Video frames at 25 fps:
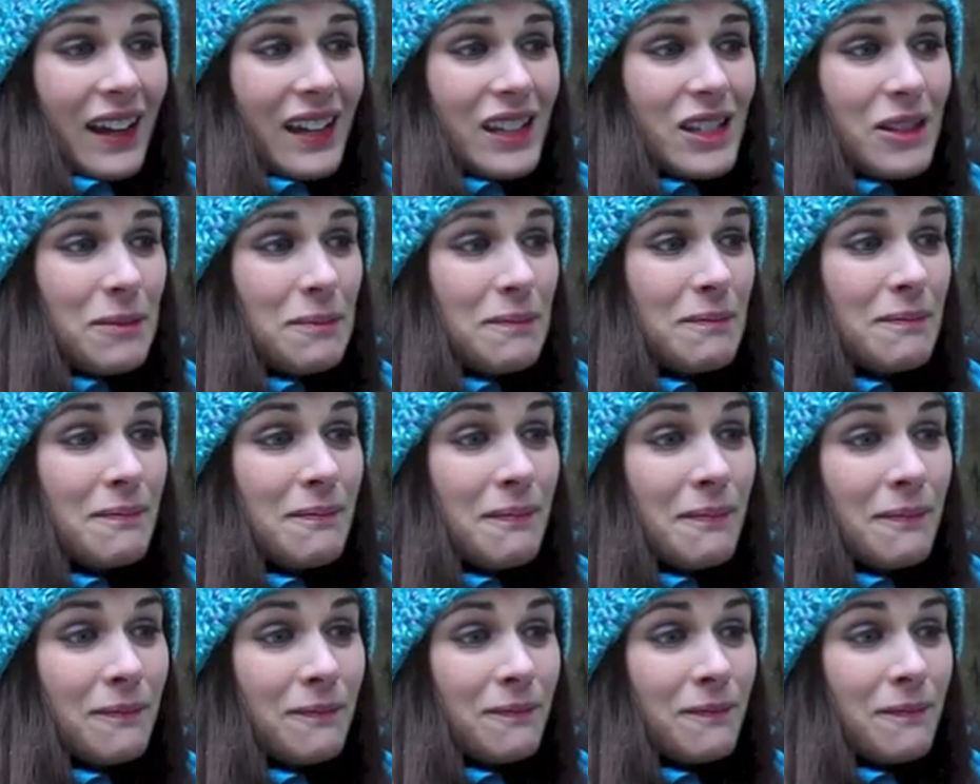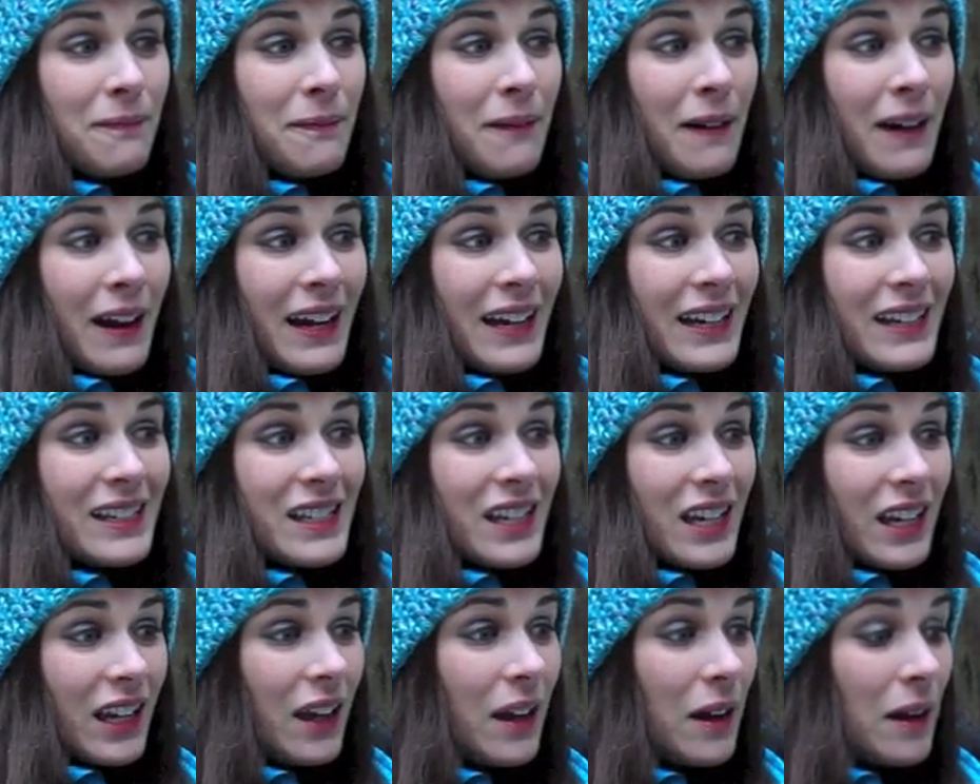guess my
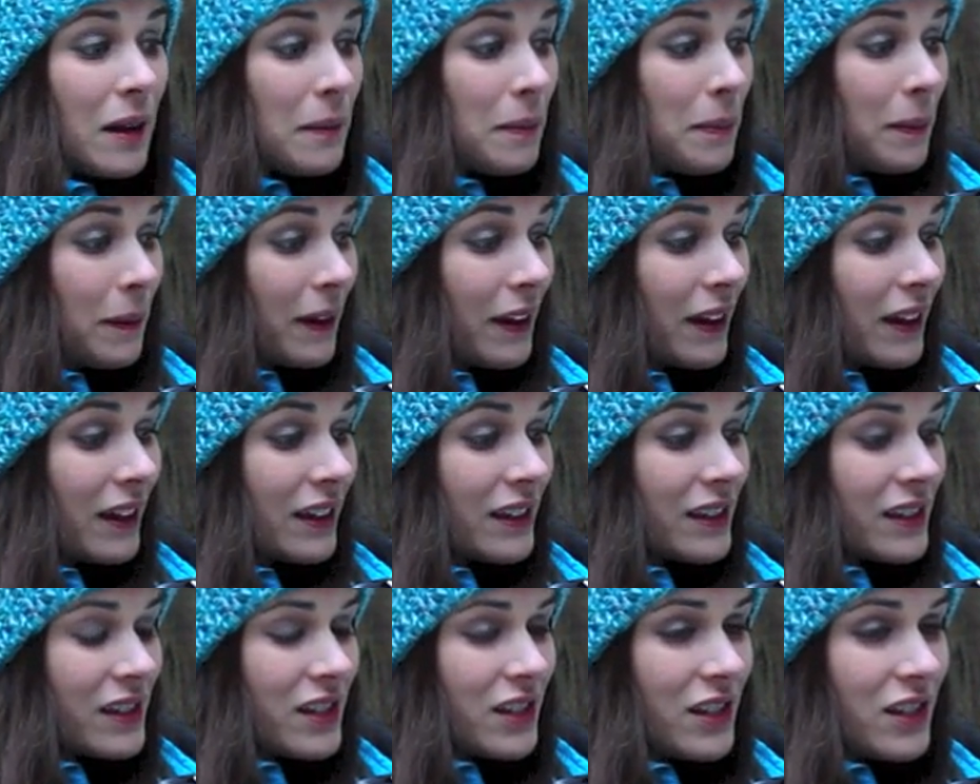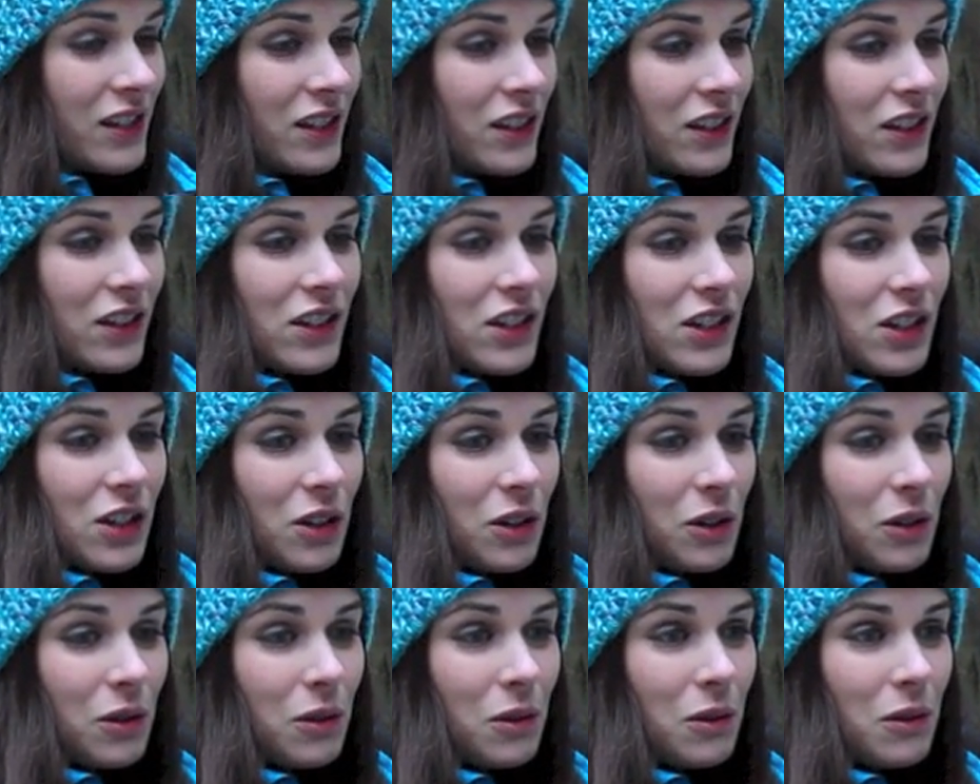tip is
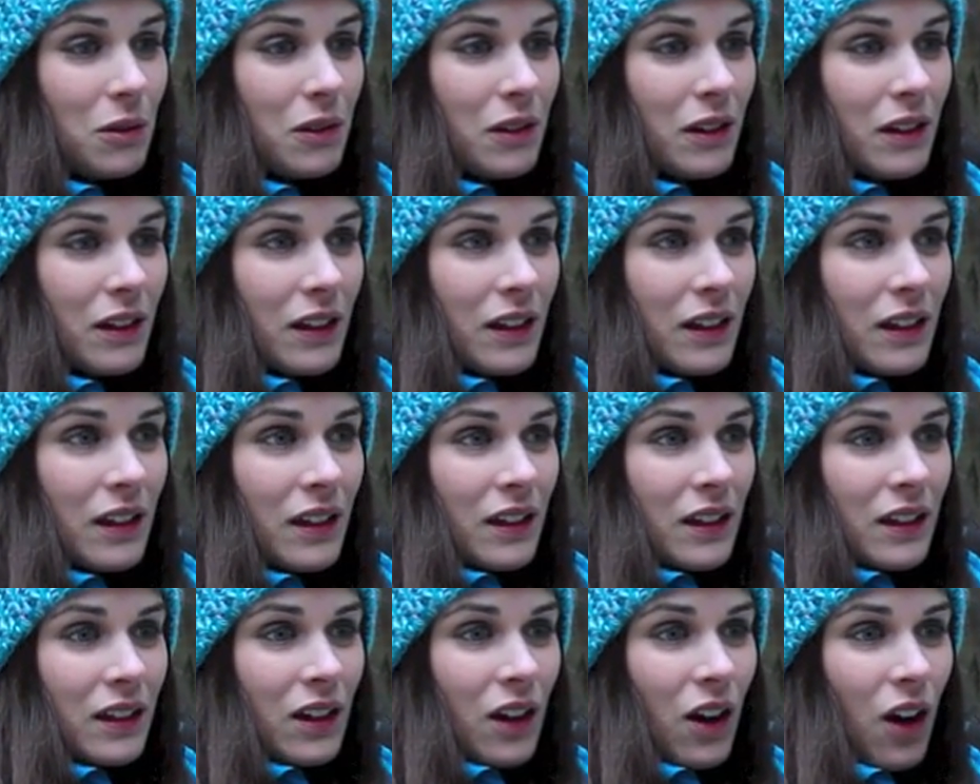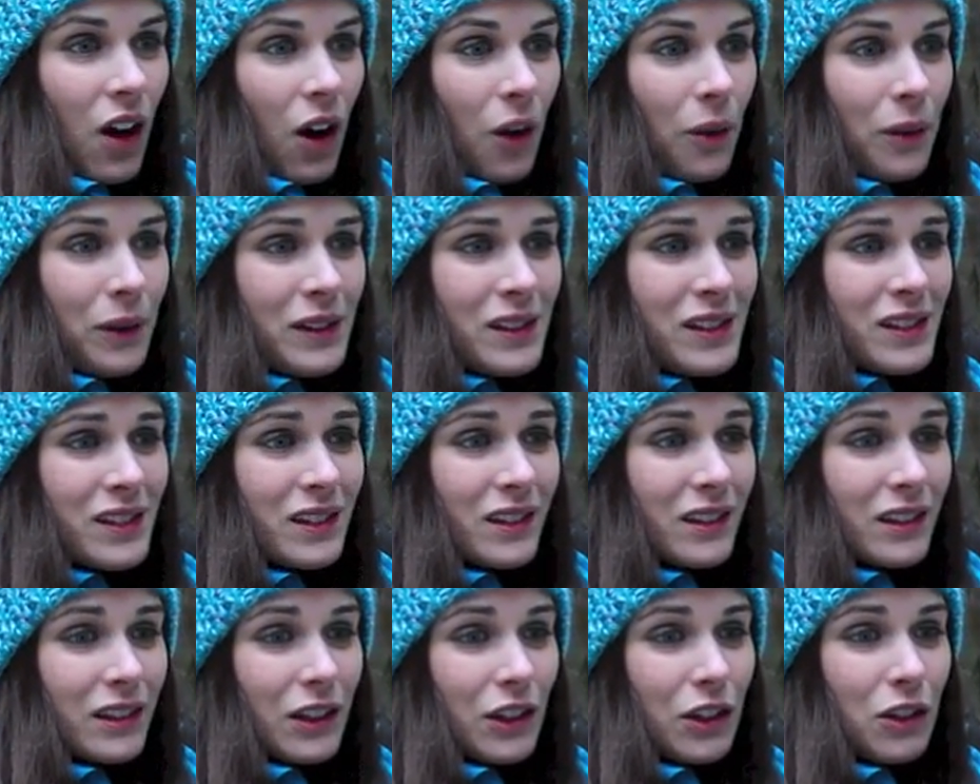to always
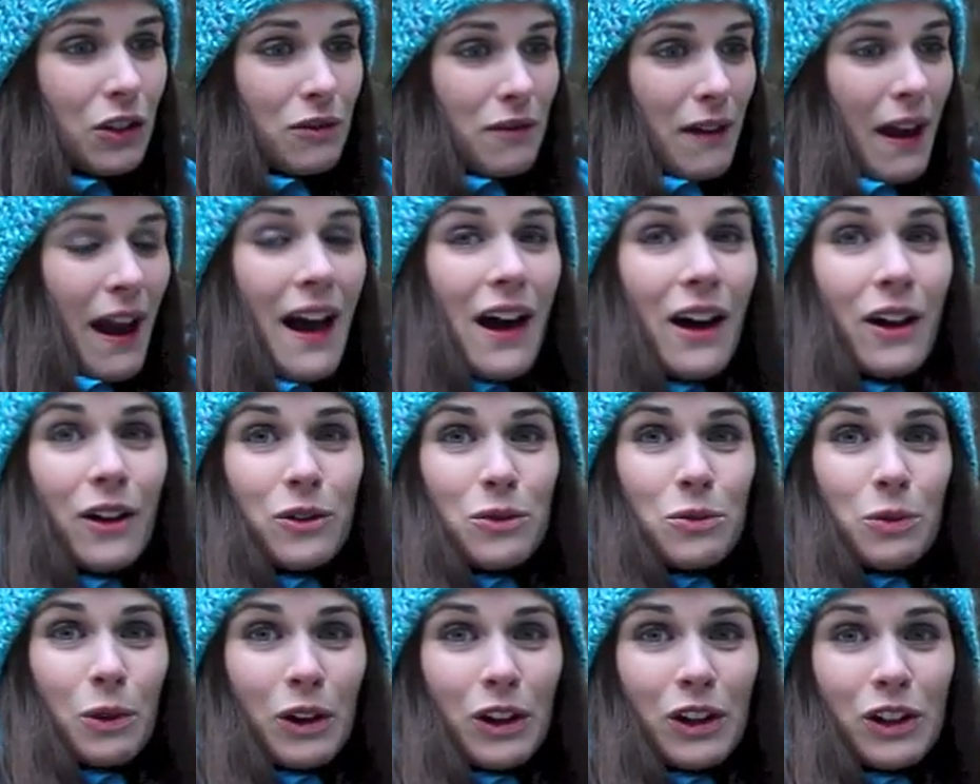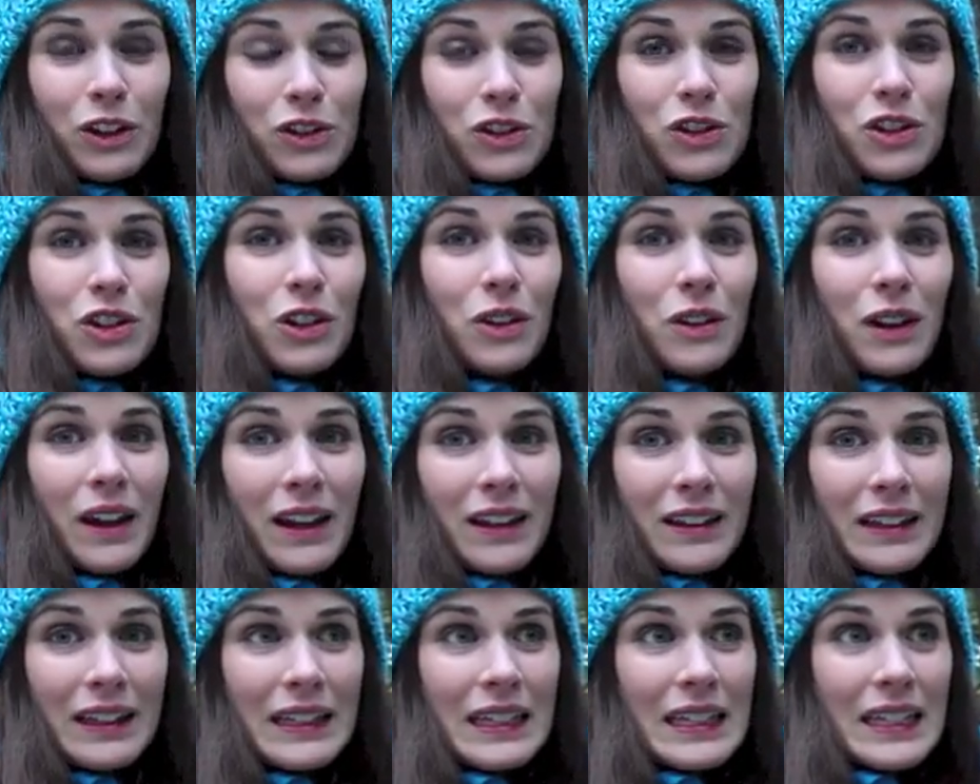look around where you're
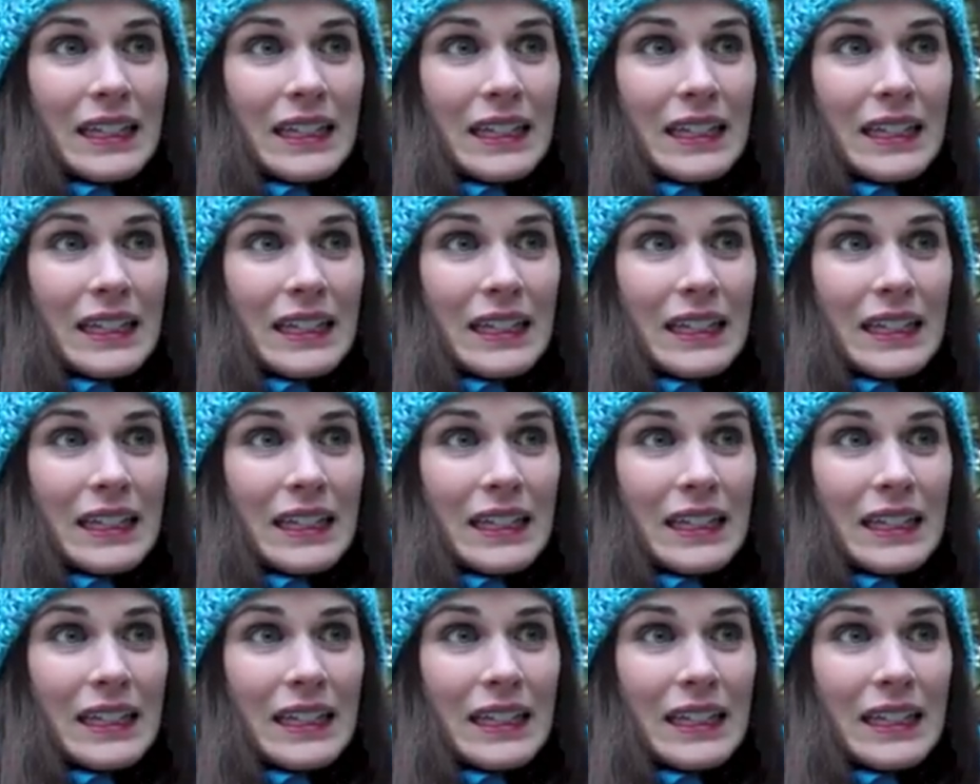shooting.